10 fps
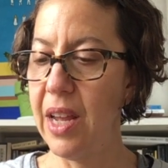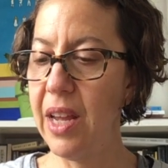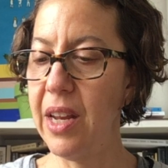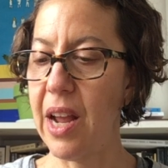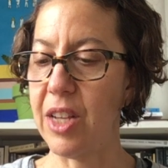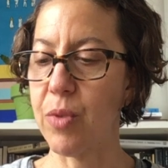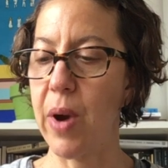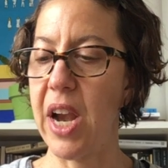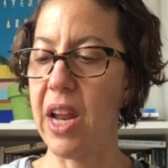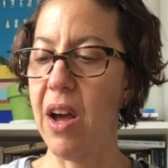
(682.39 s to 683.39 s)
It has
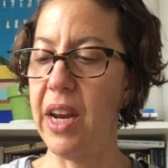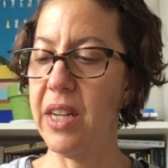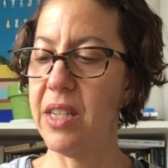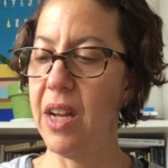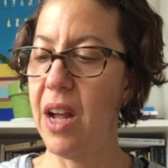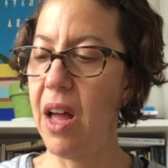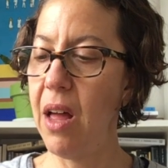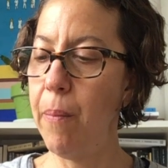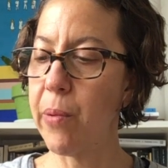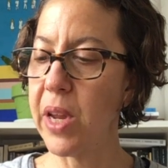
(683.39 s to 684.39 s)
writing on it.
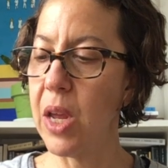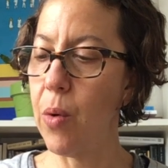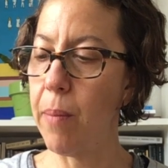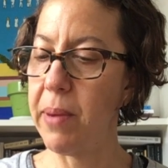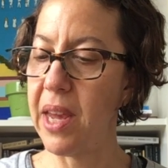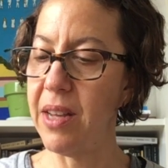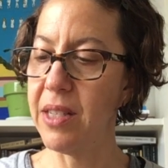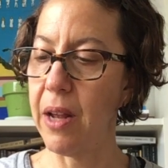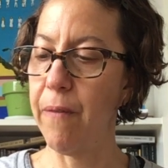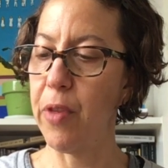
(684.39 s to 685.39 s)
I'll bring you a
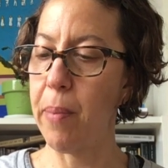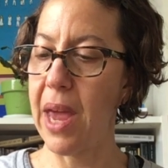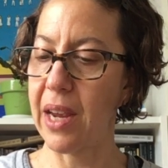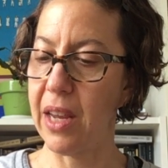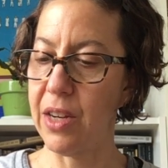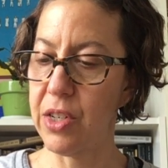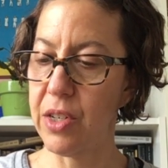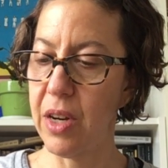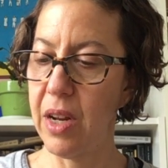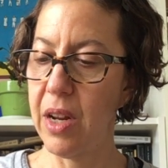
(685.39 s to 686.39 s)
piece of the package."